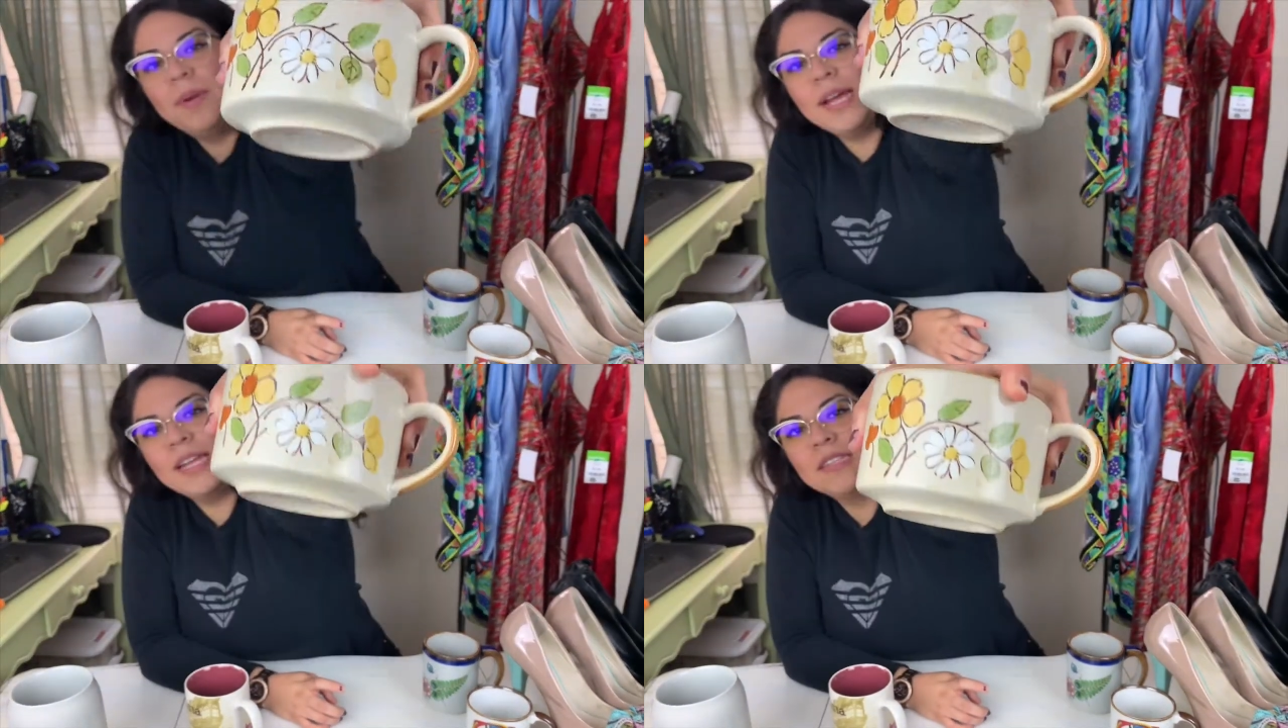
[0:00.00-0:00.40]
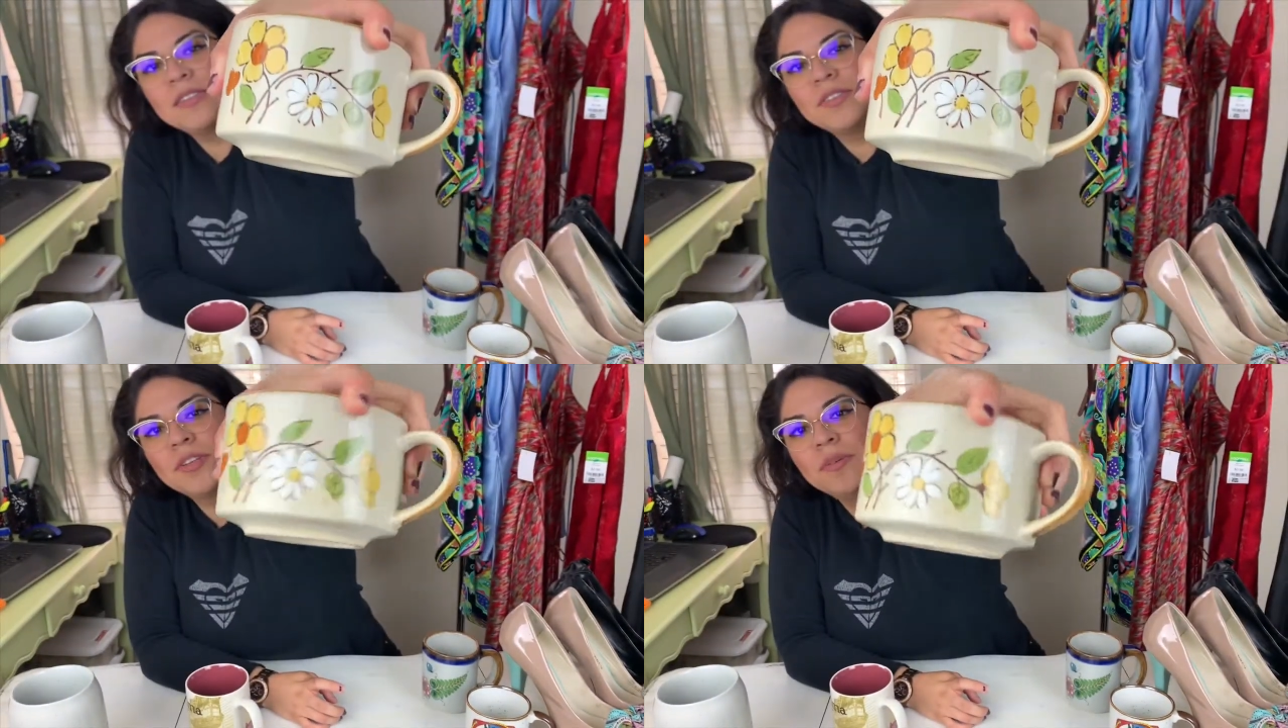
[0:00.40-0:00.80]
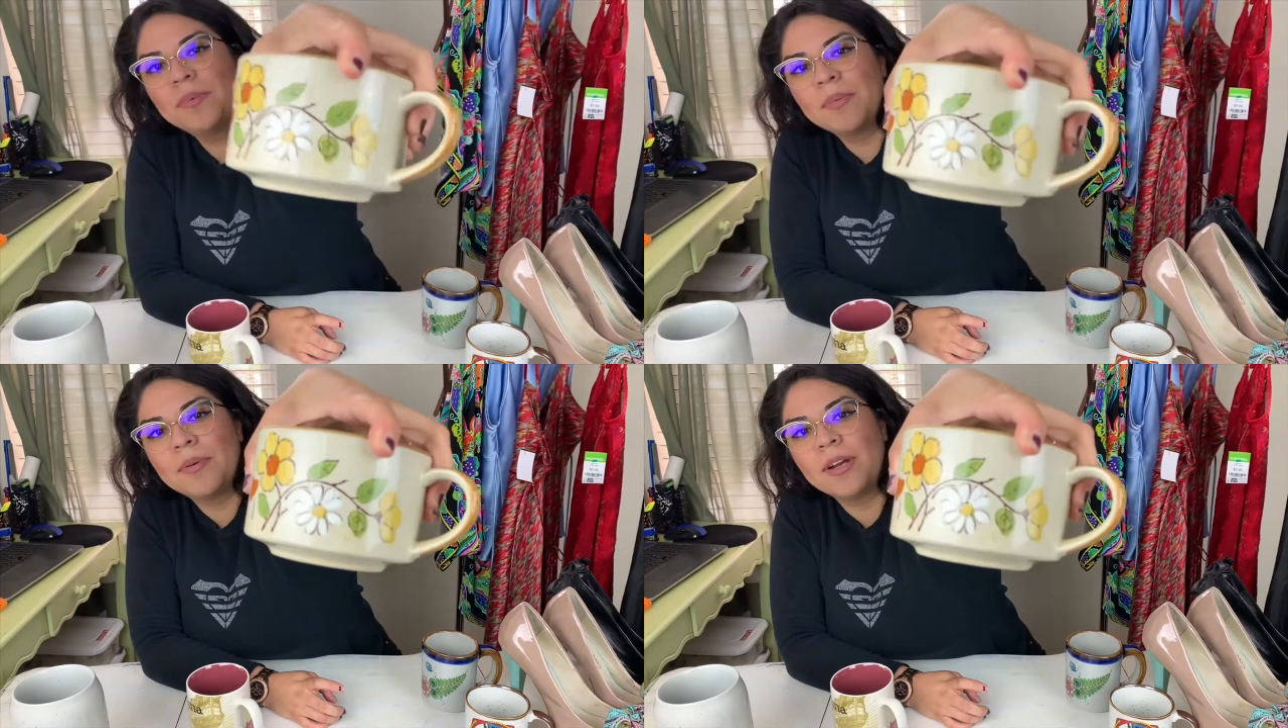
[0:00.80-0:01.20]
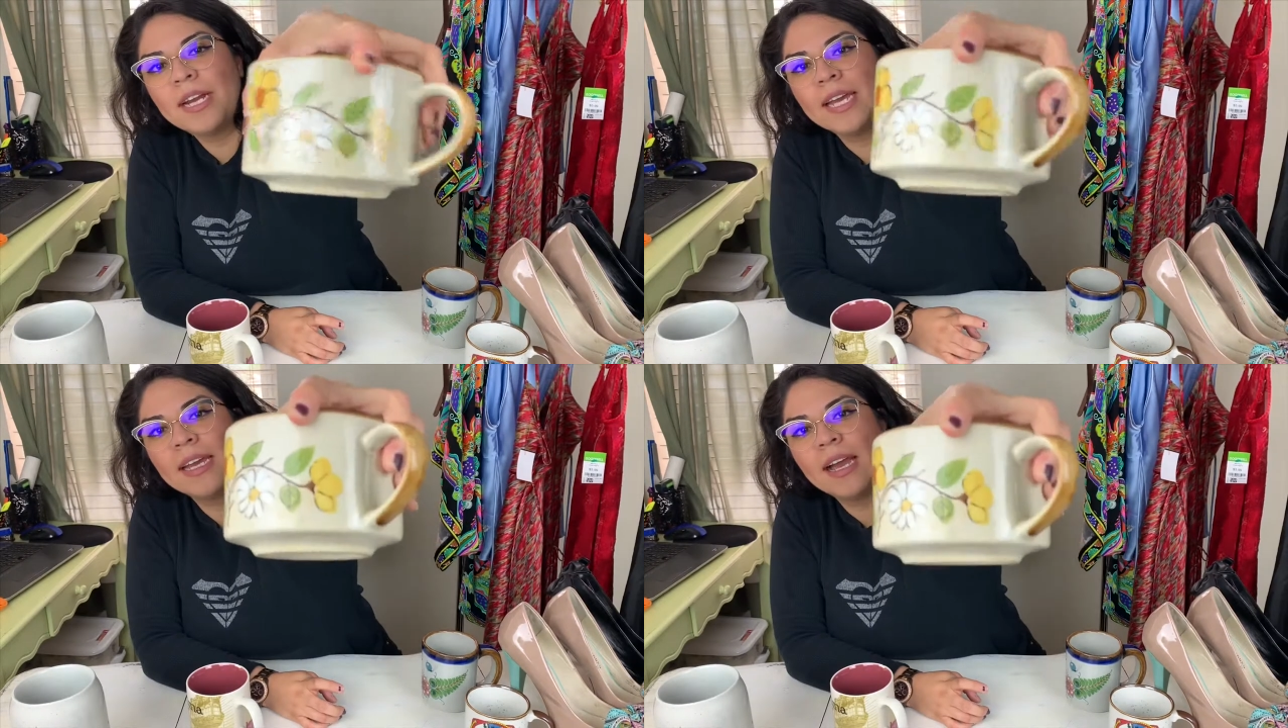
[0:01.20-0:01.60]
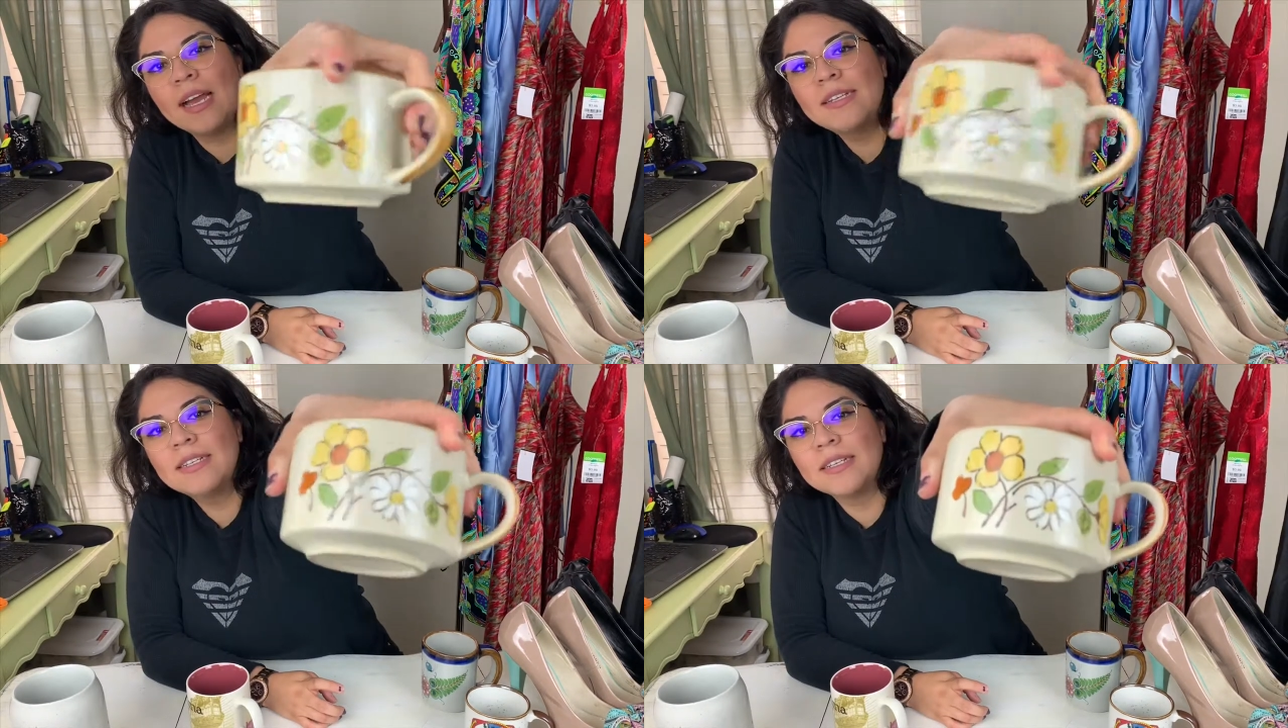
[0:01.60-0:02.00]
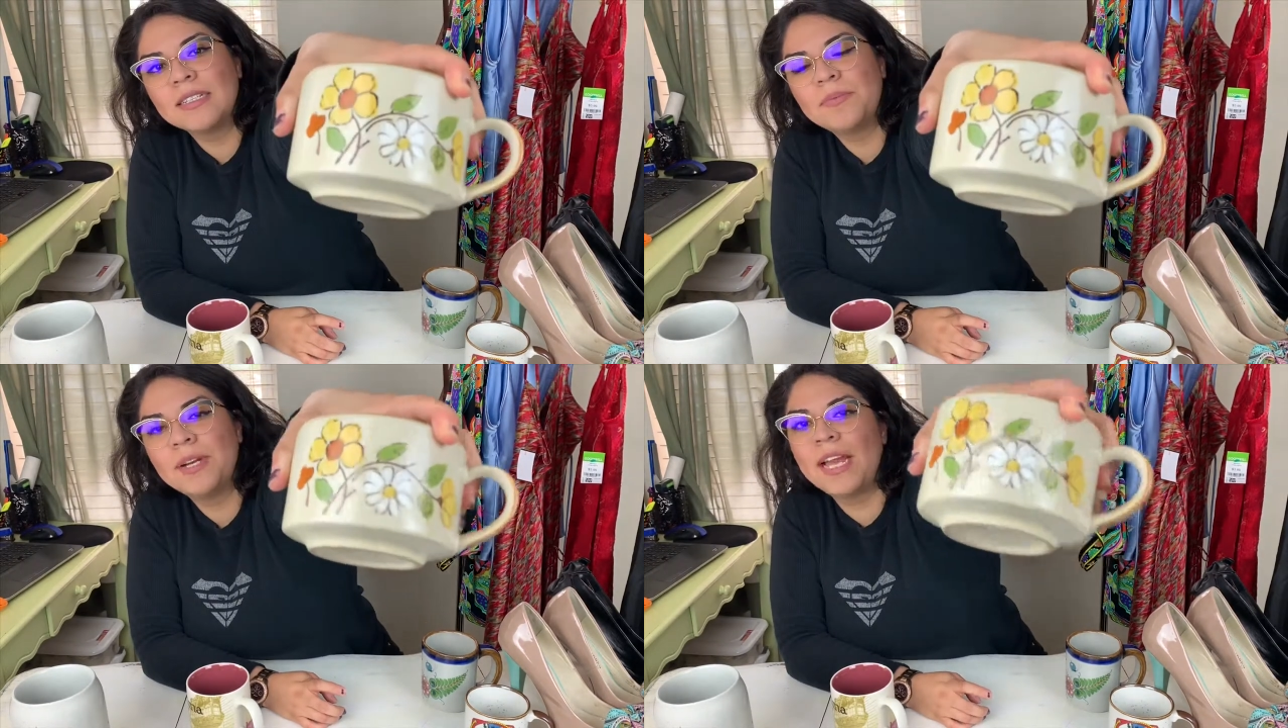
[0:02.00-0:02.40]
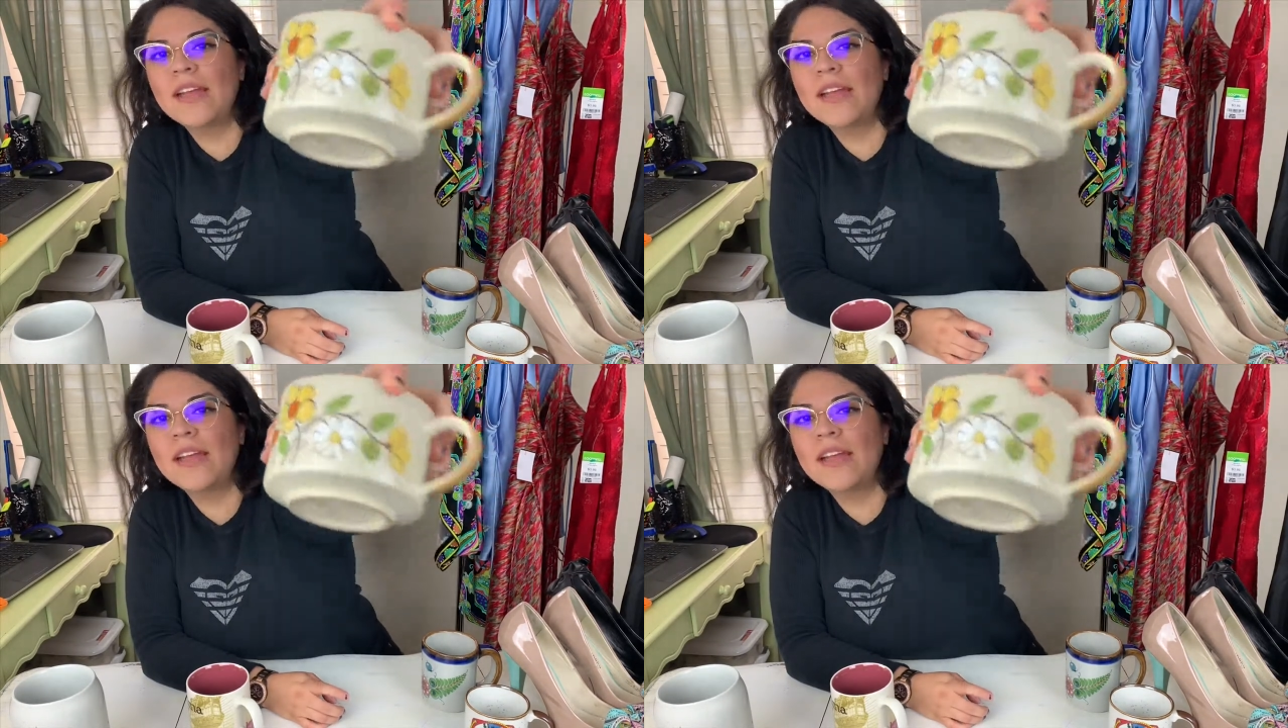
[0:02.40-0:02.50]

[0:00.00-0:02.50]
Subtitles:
But it's super pretty. I just think it's pretty.